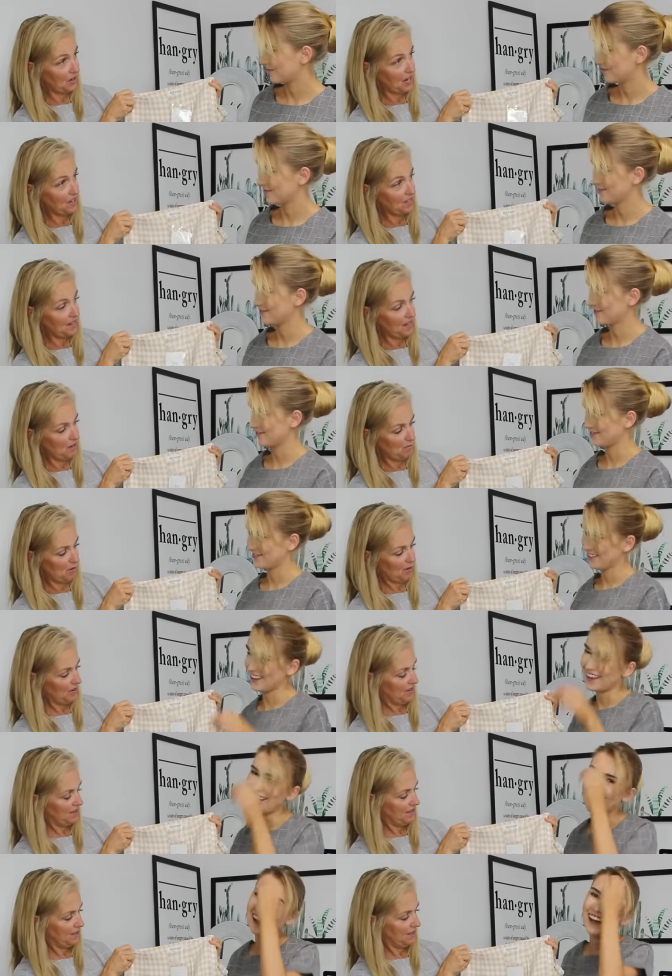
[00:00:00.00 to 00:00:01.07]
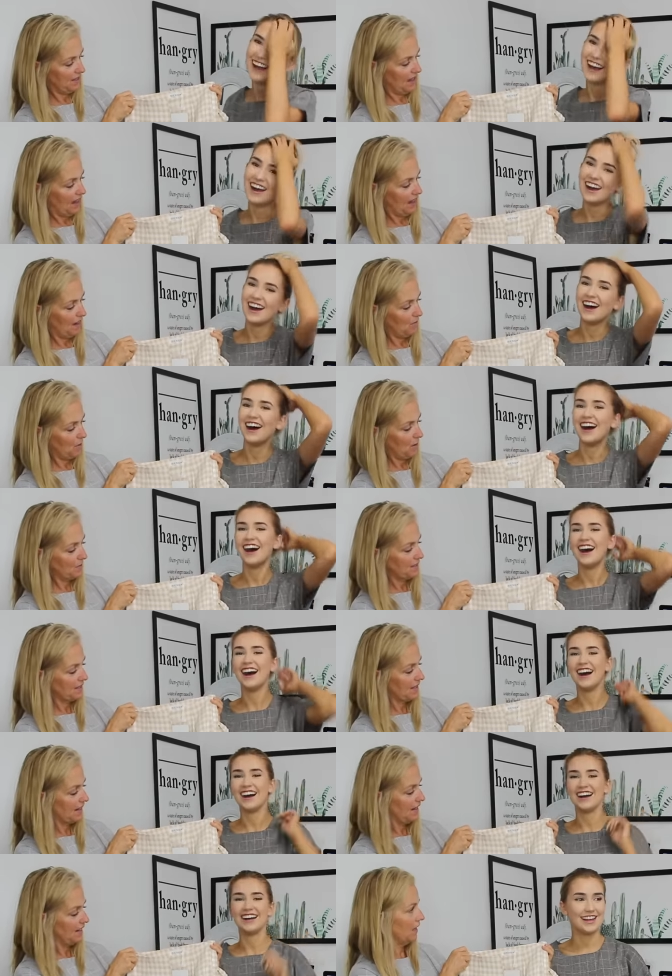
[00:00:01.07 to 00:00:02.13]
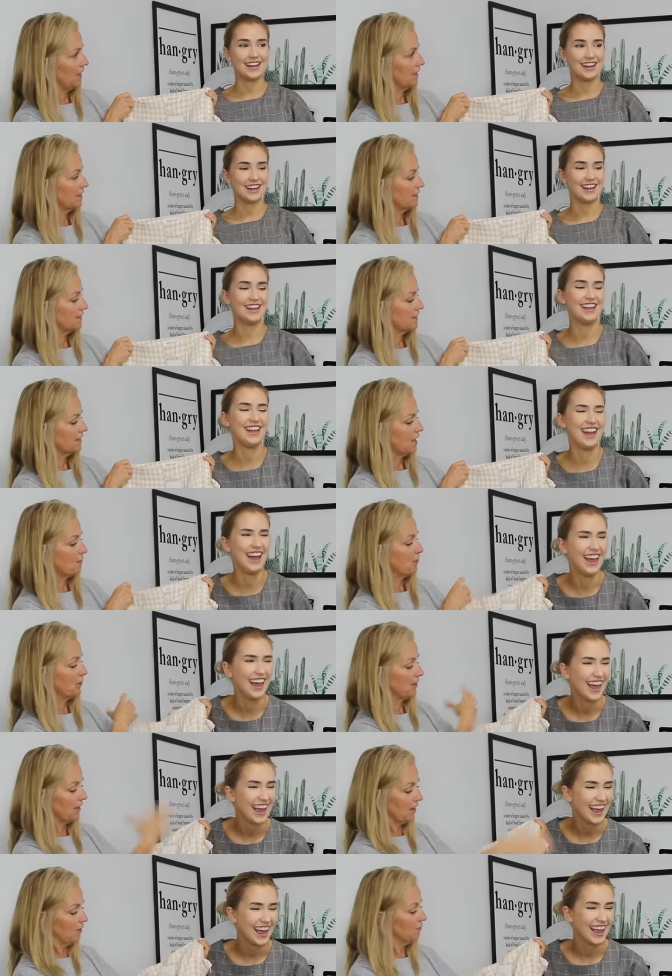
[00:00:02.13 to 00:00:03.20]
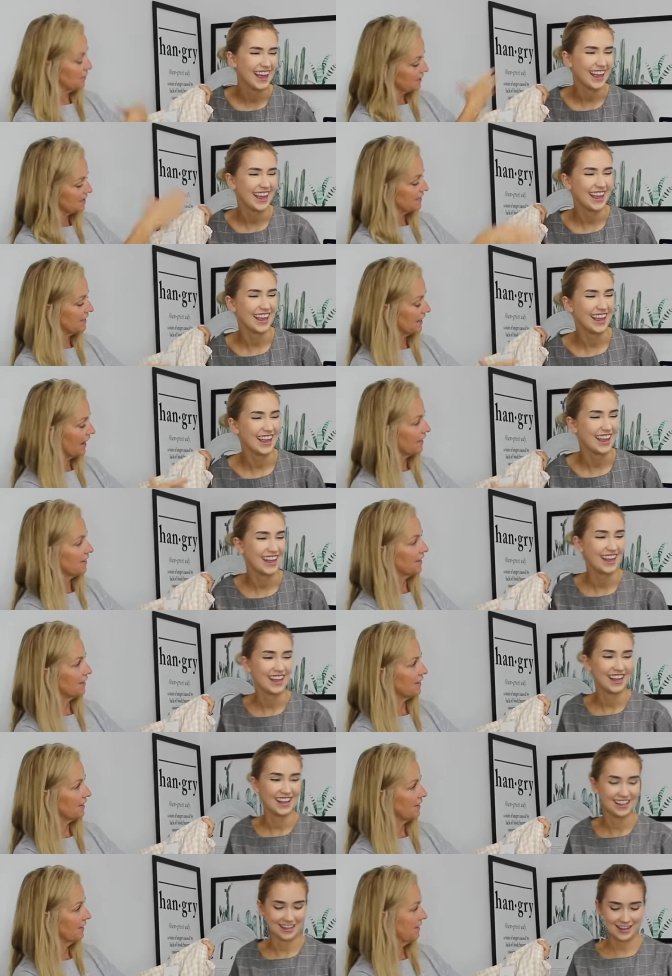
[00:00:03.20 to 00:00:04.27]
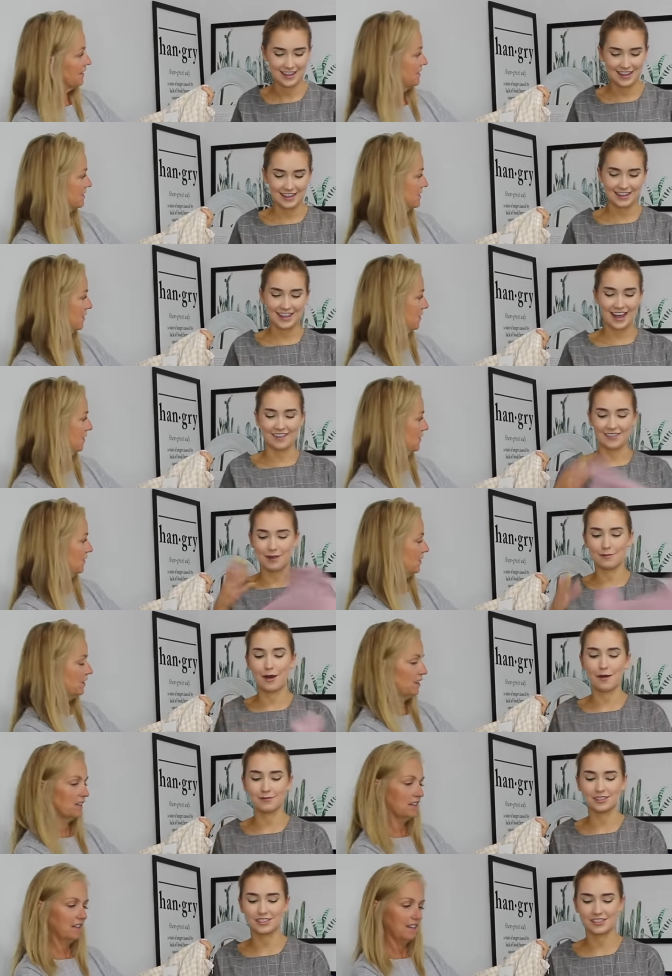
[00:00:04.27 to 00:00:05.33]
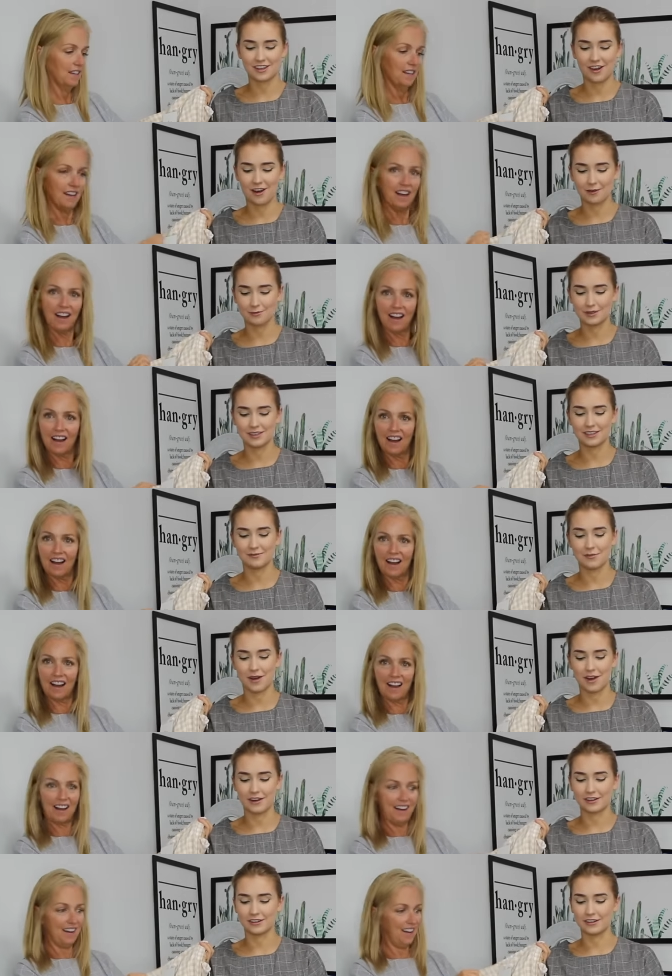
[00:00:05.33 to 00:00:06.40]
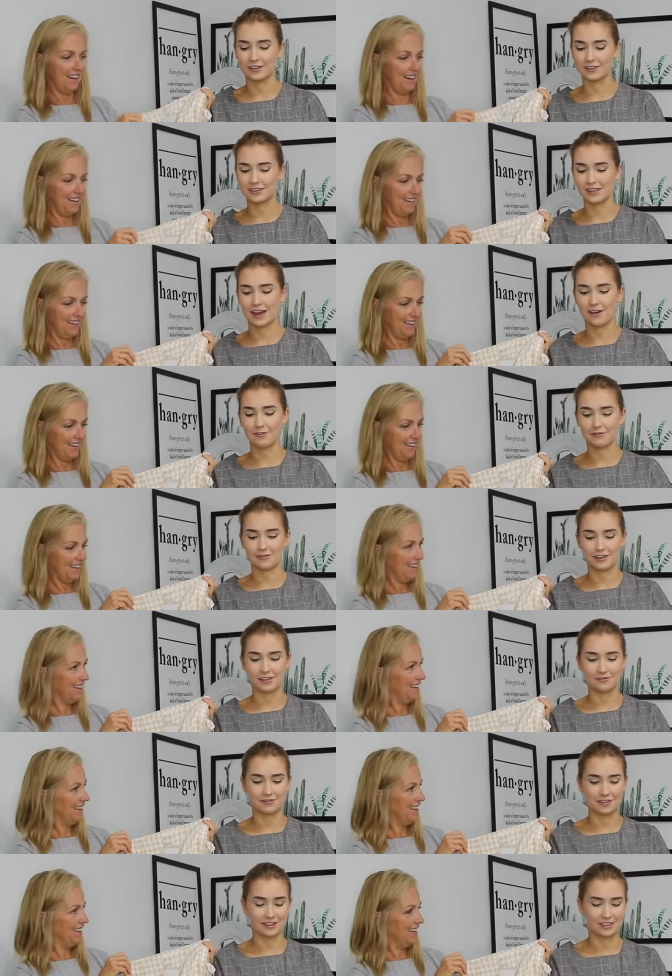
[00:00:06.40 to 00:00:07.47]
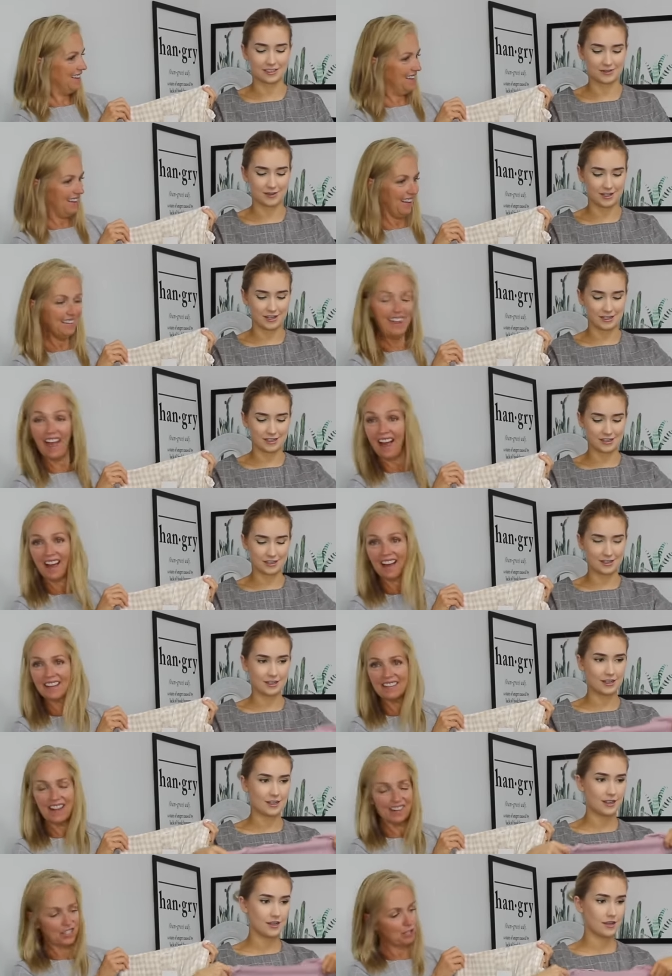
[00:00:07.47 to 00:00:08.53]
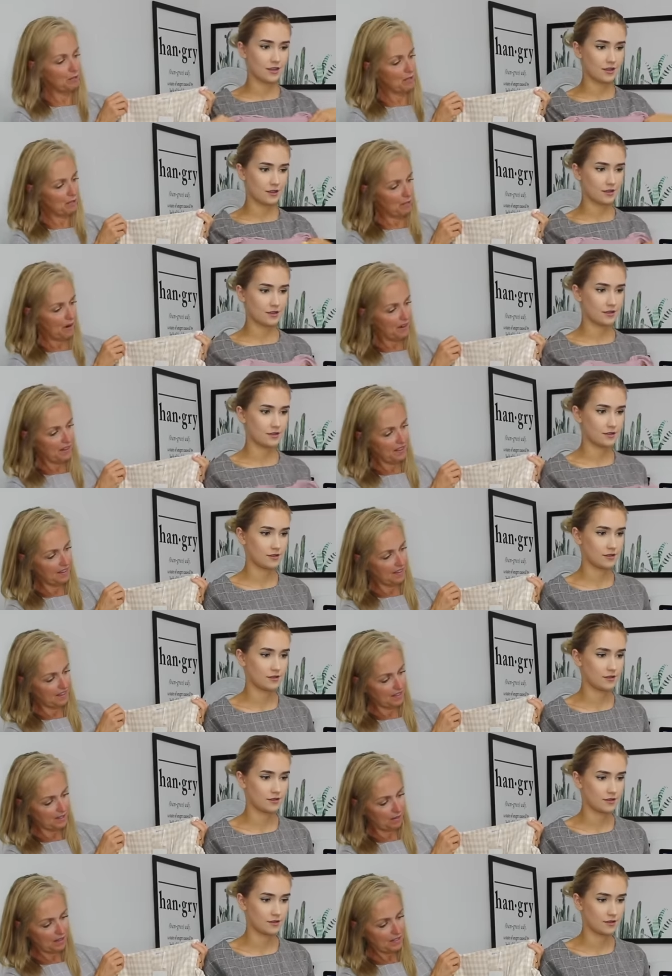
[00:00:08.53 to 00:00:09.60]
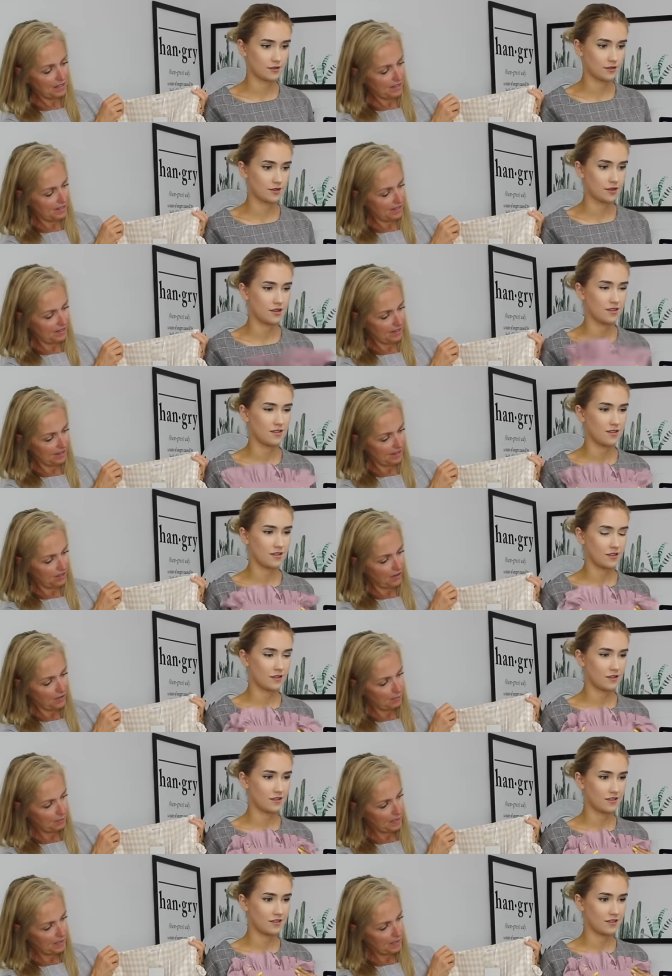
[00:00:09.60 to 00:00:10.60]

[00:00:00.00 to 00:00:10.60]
Speaker 1: great thing about this website is they put the outfits together.
Speaker 2: So yeah, my mom just copied a model's outfit for this
Speaker 1: one. Yeah, yeah, she was wearing this, so I just clicked all the